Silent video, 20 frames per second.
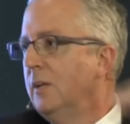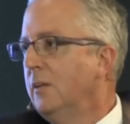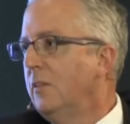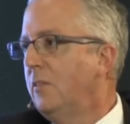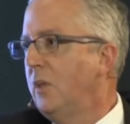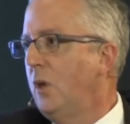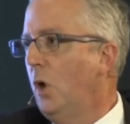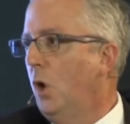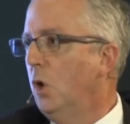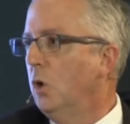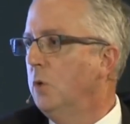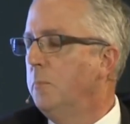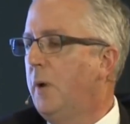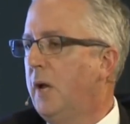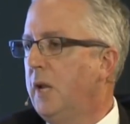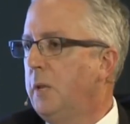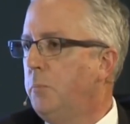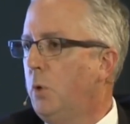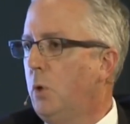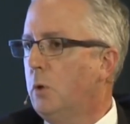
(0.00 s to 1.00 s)
old
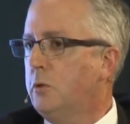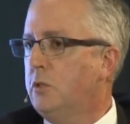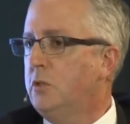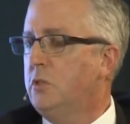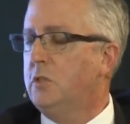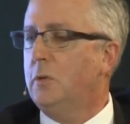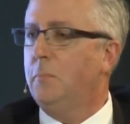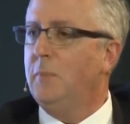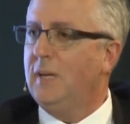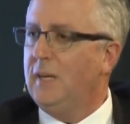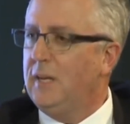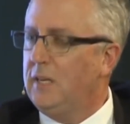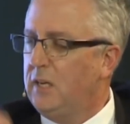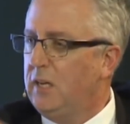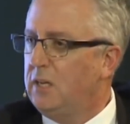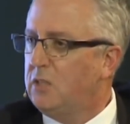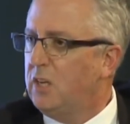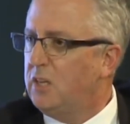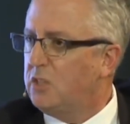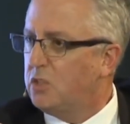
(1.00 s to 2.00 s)
money boxes? I mean,
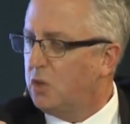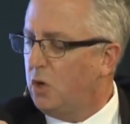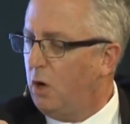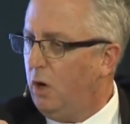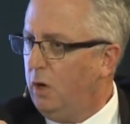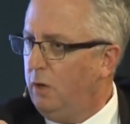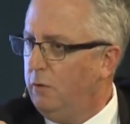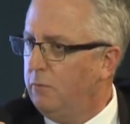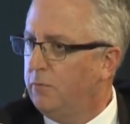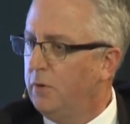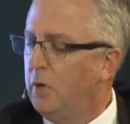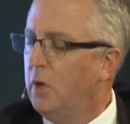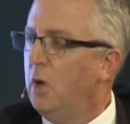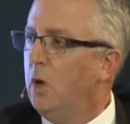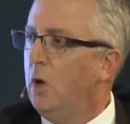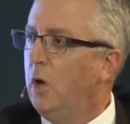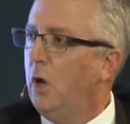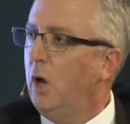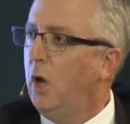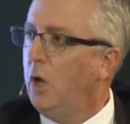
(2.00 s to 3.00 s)
it's kind of
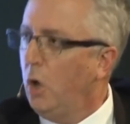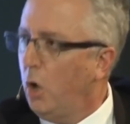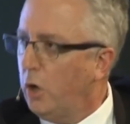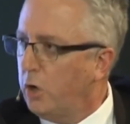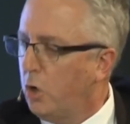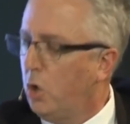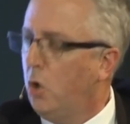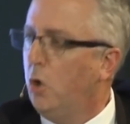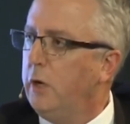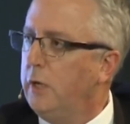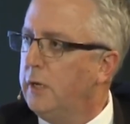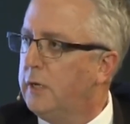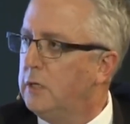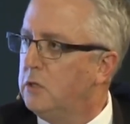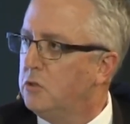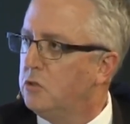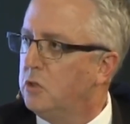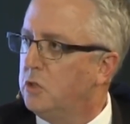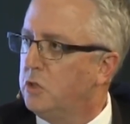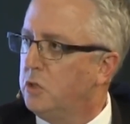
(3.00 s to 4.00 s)
an iconic
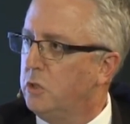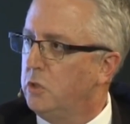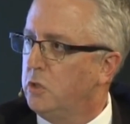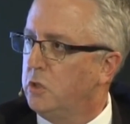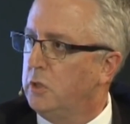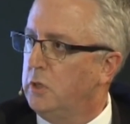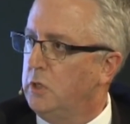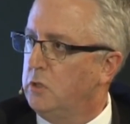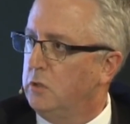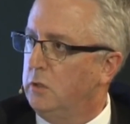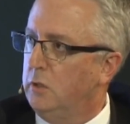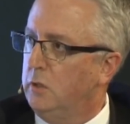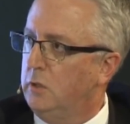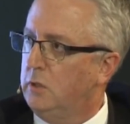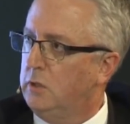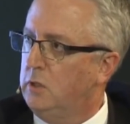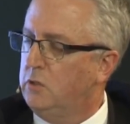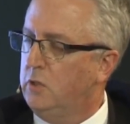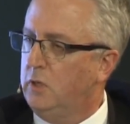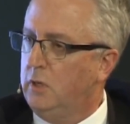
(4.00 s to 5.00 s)
institution, isn't it?
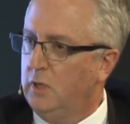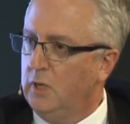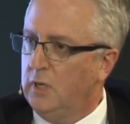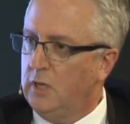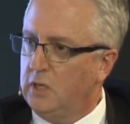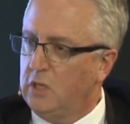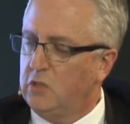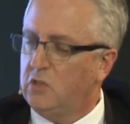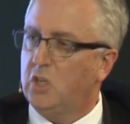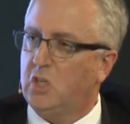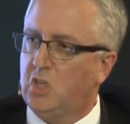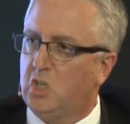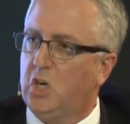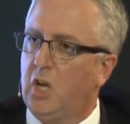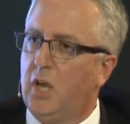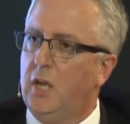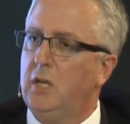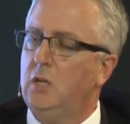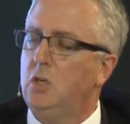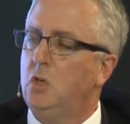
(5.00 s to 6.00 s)
Does it
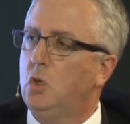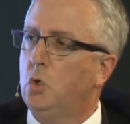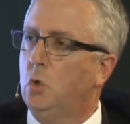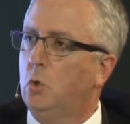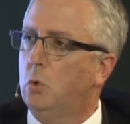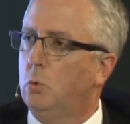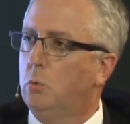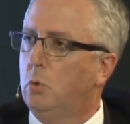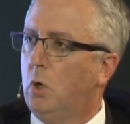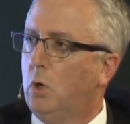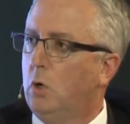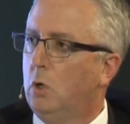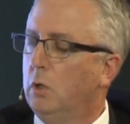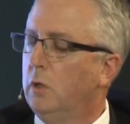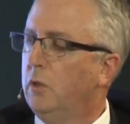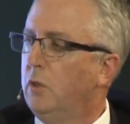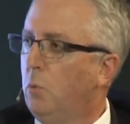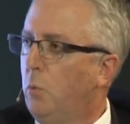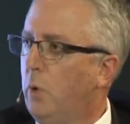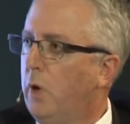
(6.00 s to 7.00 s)
change your role
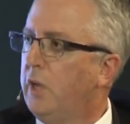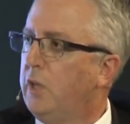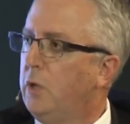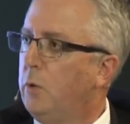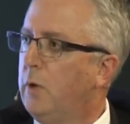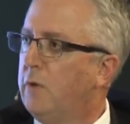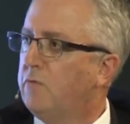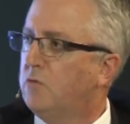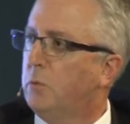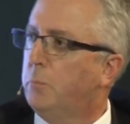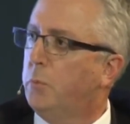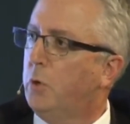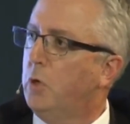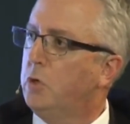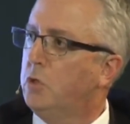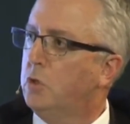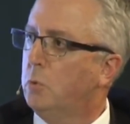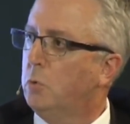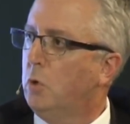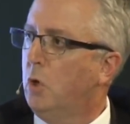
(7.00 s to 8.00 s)
and the way you have to
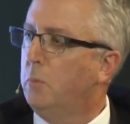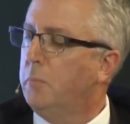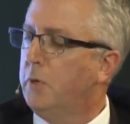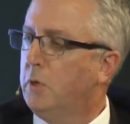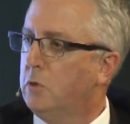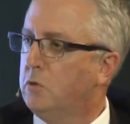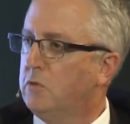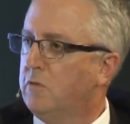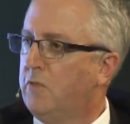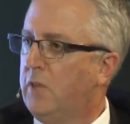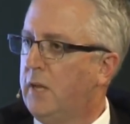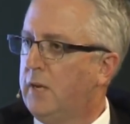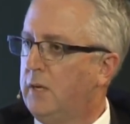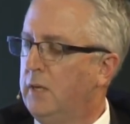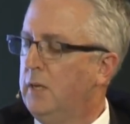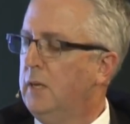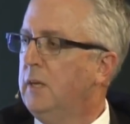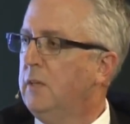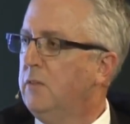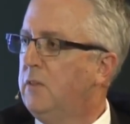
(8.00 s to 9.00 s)
approach your role because of
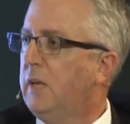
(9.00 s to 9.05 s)
that